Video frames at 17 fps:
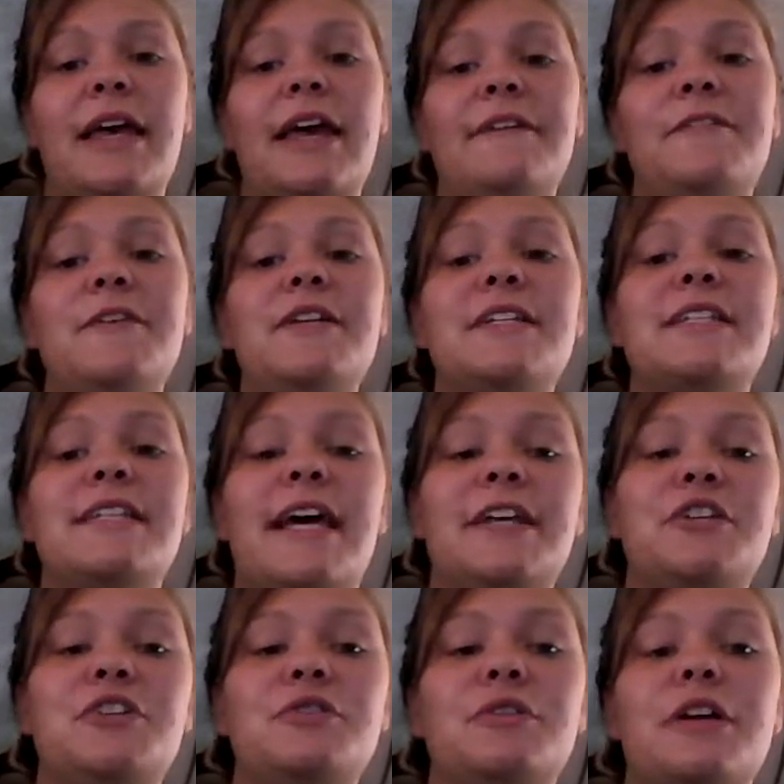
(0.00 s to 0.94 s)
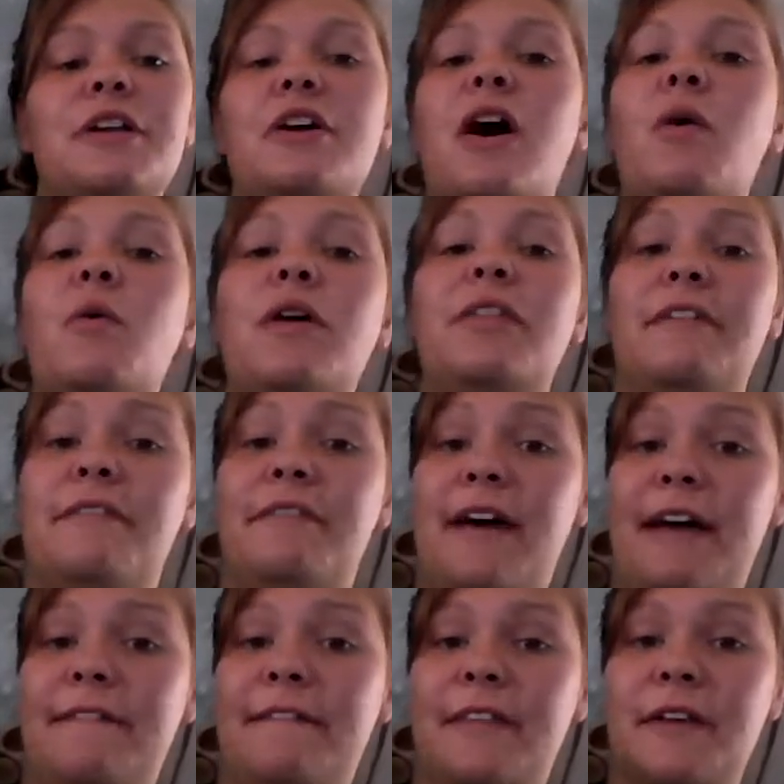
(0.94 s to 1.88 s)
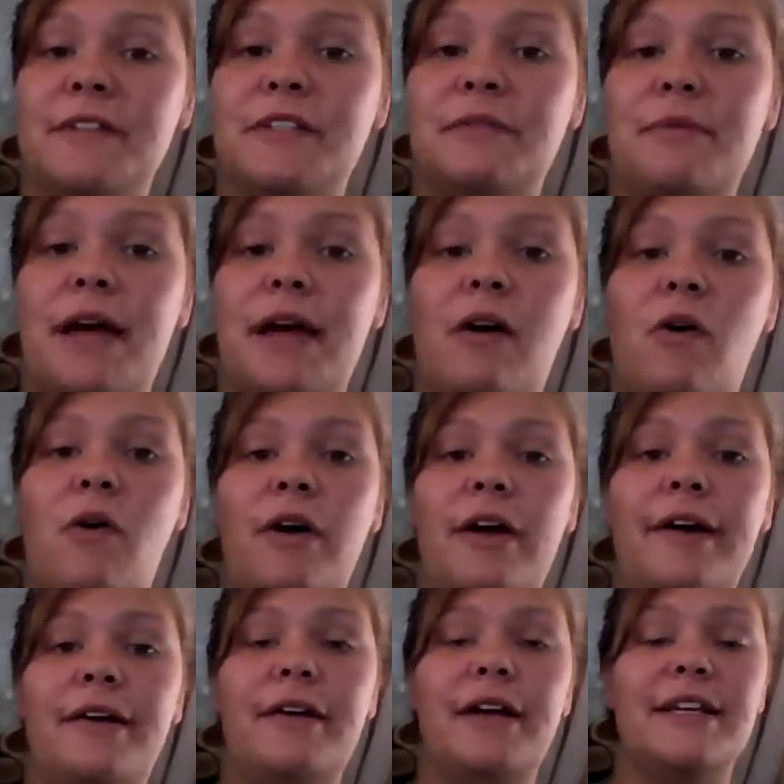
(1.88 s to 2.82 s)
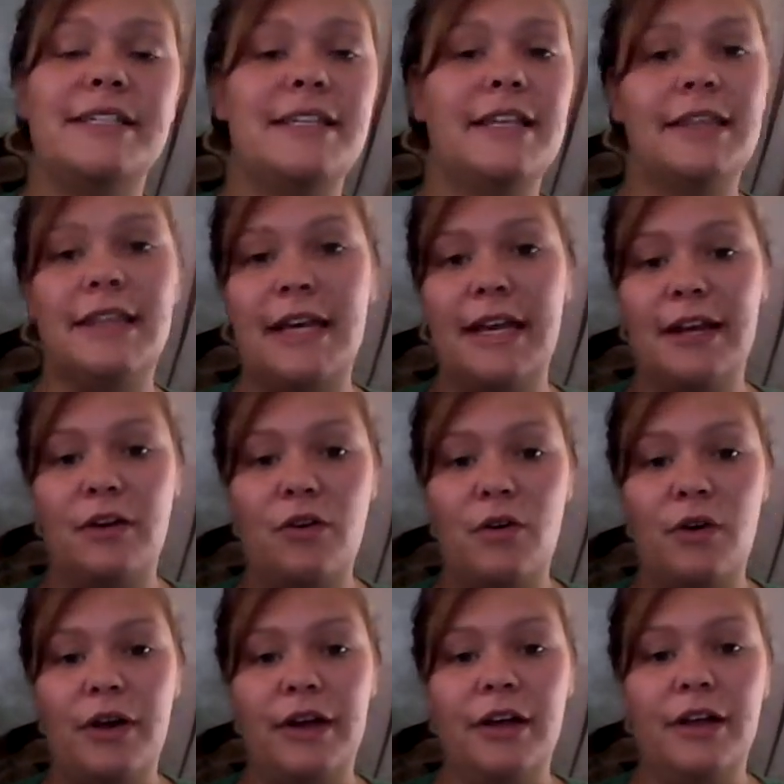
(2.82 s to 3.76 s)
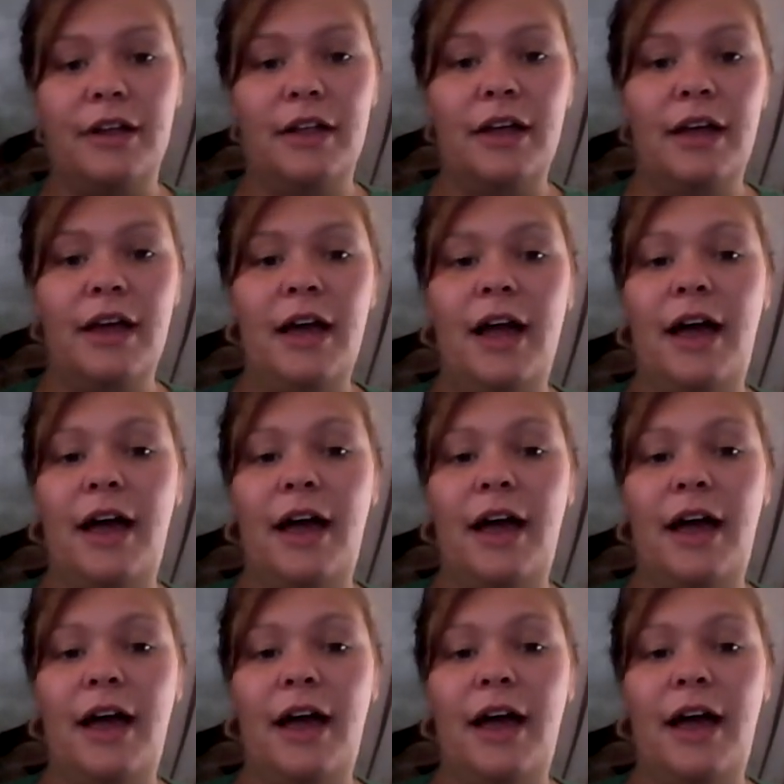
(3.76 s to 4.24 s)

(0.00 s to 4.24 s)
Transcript: If you decide you can go with a 5,000 mile oil, a synthetic oil,